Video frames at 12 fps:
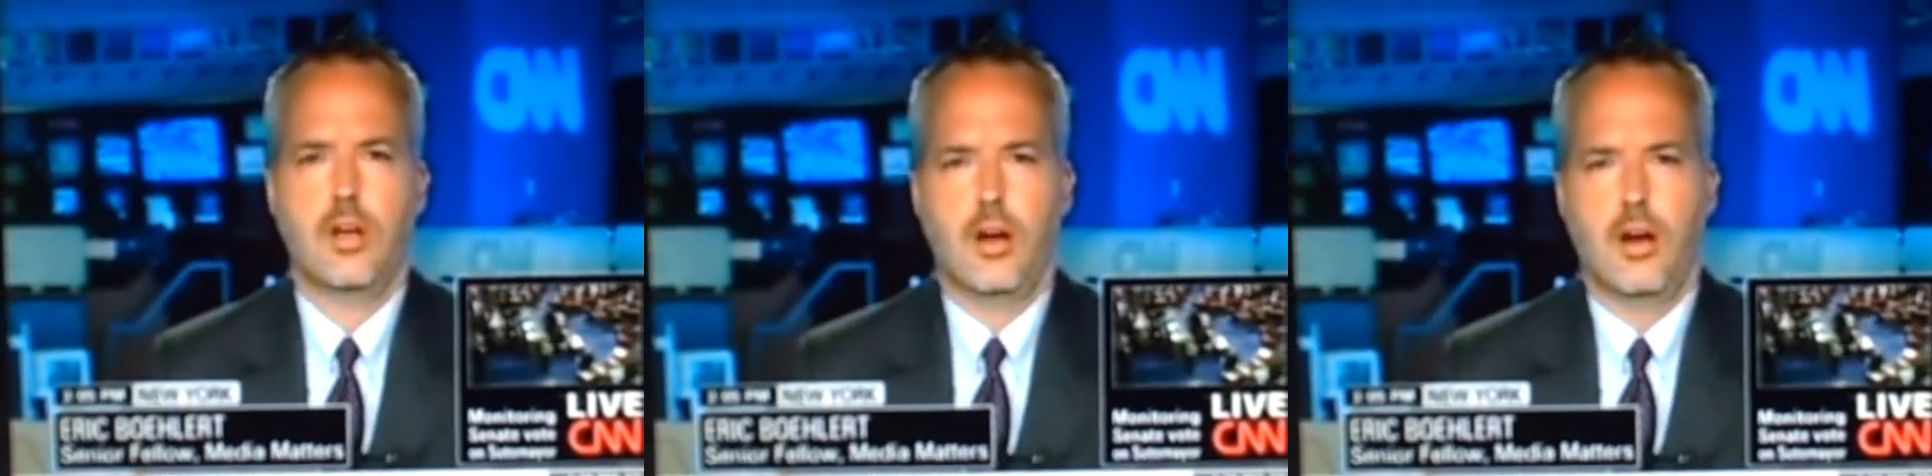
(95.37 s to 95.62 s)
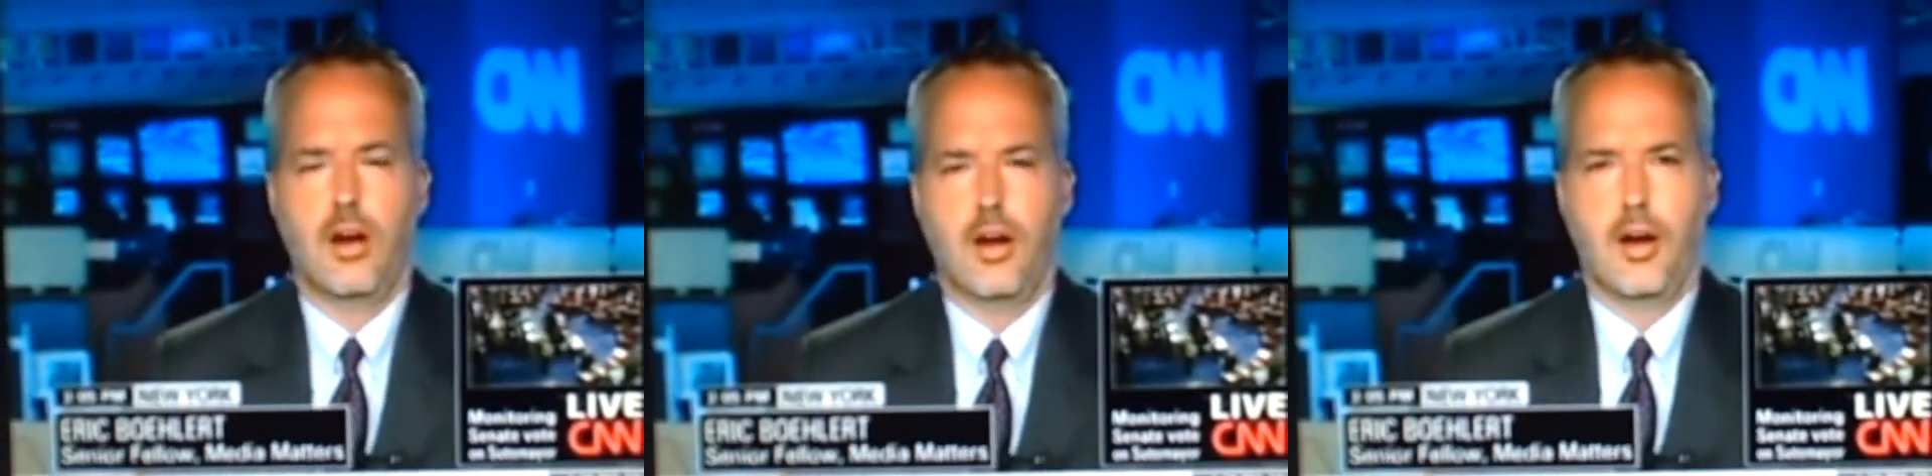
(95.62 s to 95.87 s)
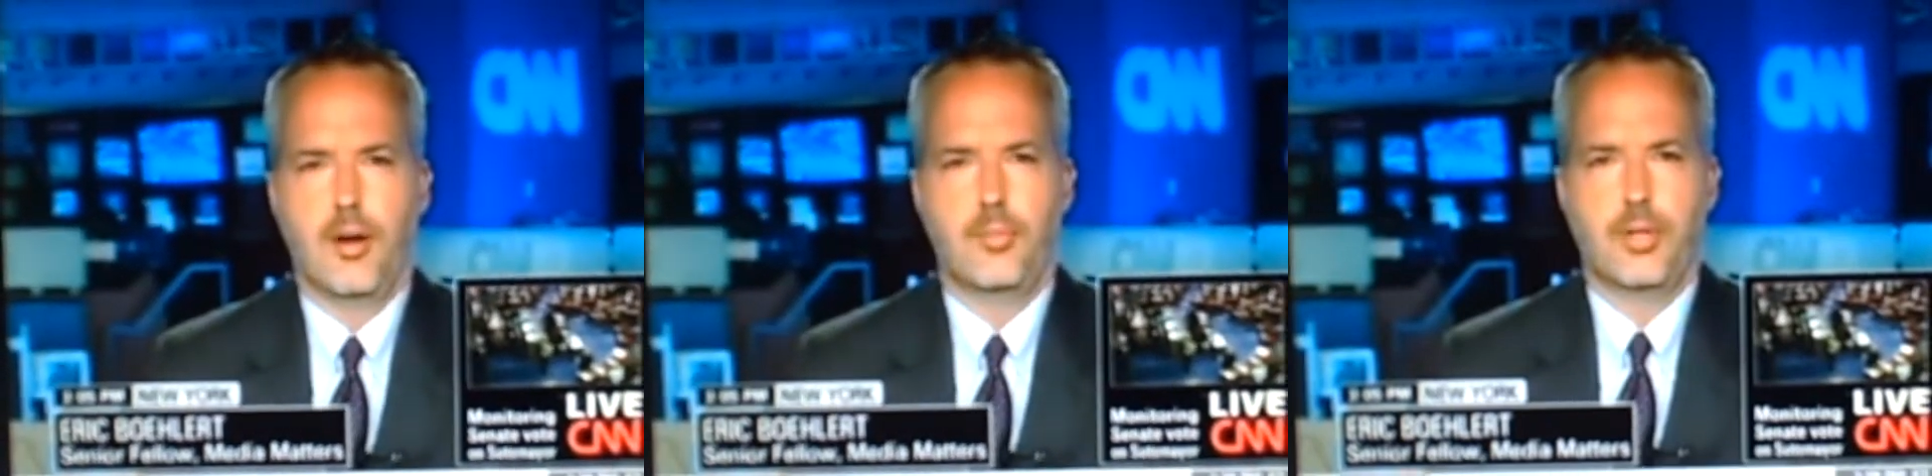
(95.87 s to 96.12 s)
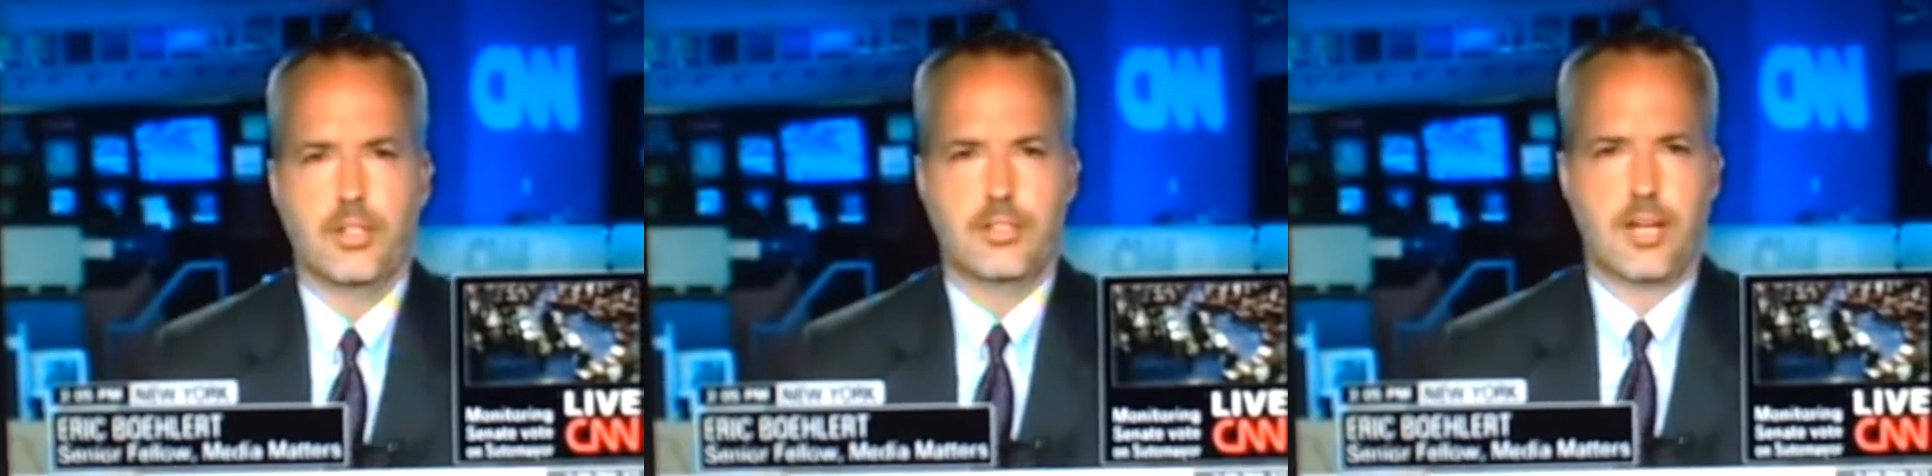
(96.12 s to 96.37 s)

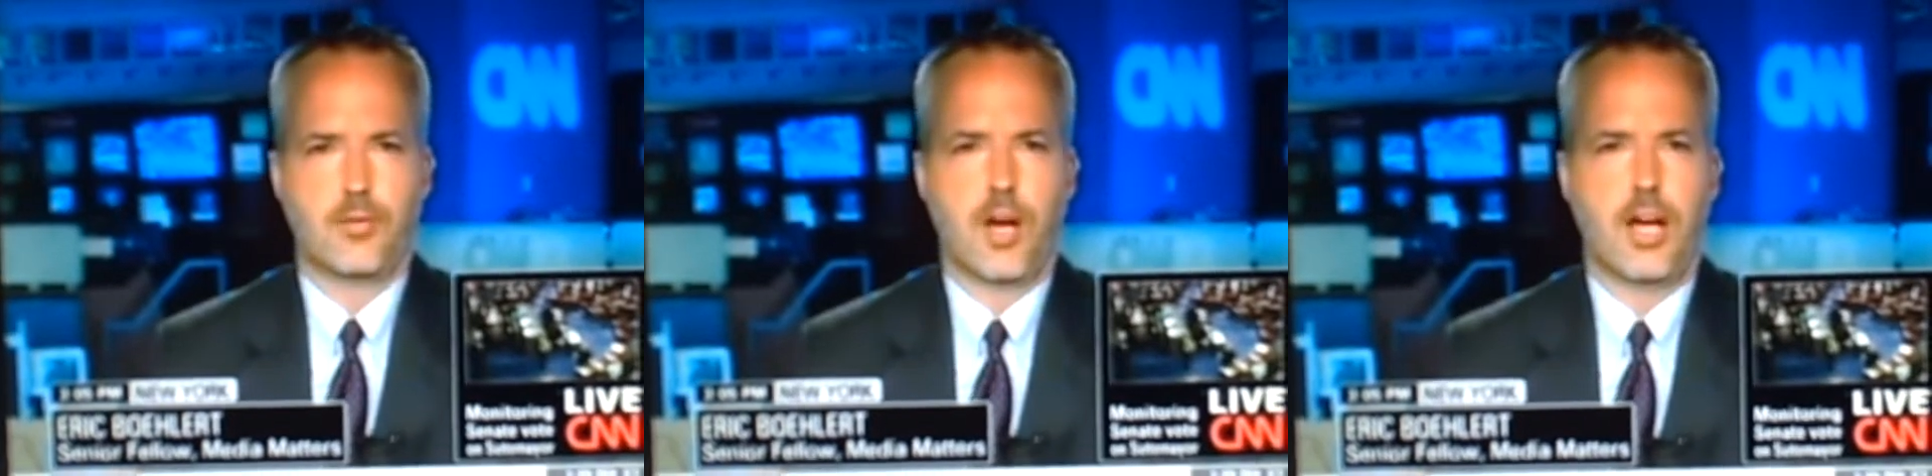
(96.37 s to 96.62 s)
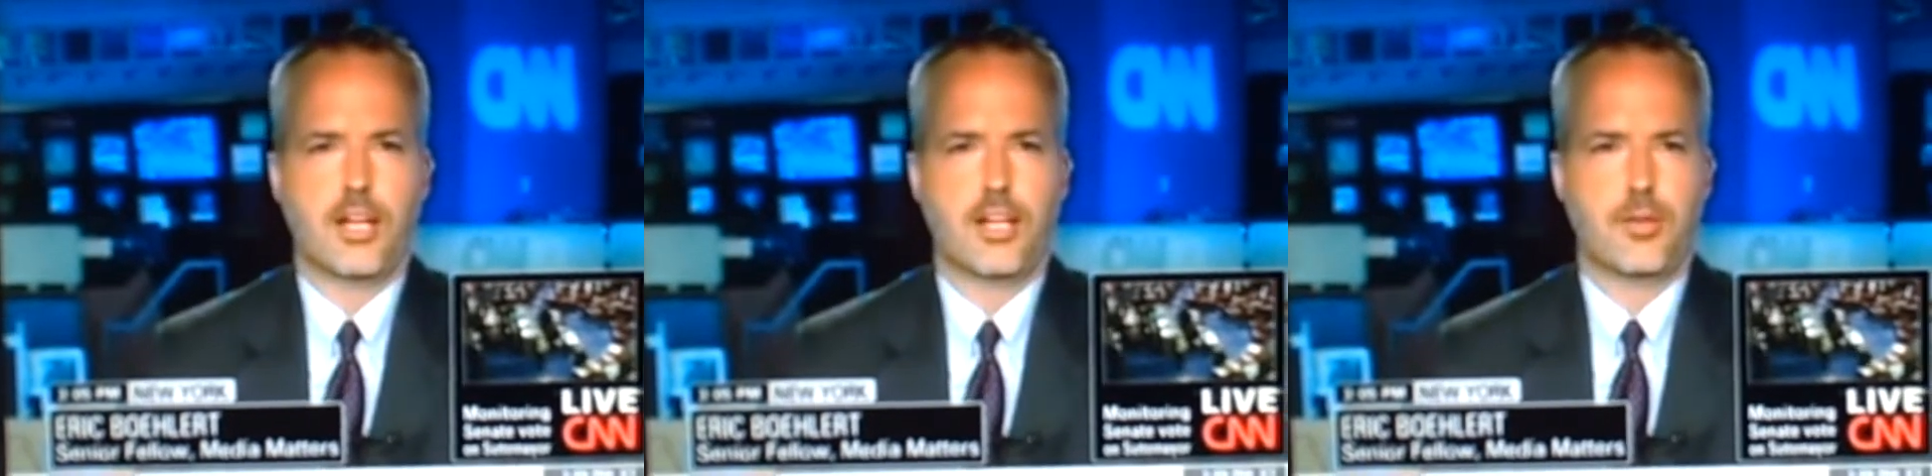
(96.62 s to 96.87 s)
But it's ironic.